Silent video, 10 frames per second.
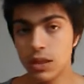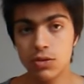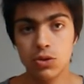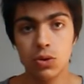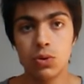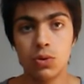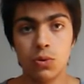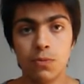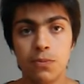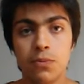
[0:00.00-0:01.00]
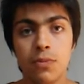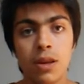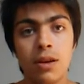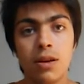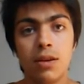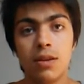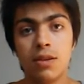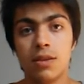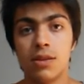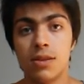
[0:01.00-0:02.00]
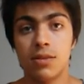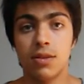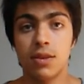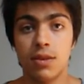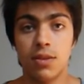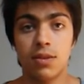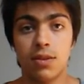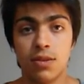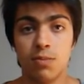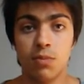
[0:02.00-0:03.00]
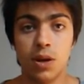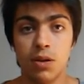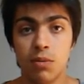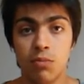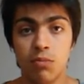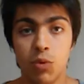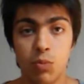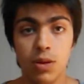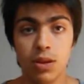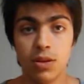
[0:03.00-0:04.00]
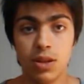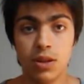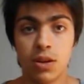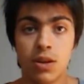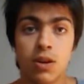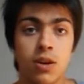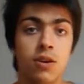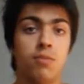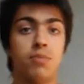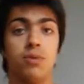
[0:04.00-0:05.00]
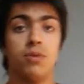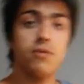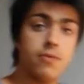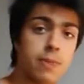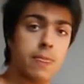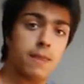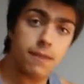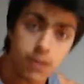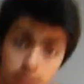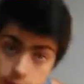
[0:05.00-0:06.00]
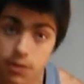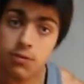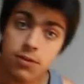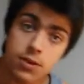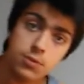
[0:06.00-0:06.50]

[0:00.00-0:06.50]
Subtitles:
So like, let's say this is my mobility, but if I